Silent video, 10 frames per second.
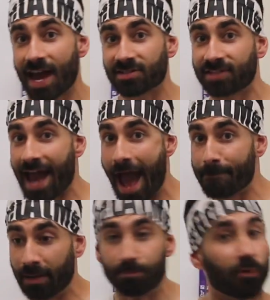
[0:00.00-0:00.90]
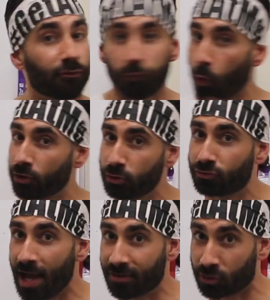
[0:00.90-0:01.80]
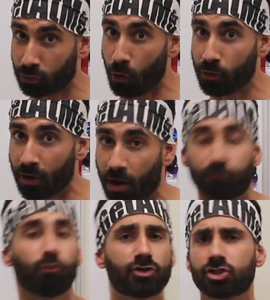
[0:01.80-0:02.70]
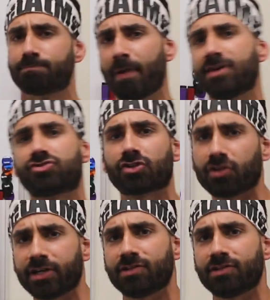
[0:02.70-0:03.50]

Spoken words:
has to happen before you take the clothing off, which is basically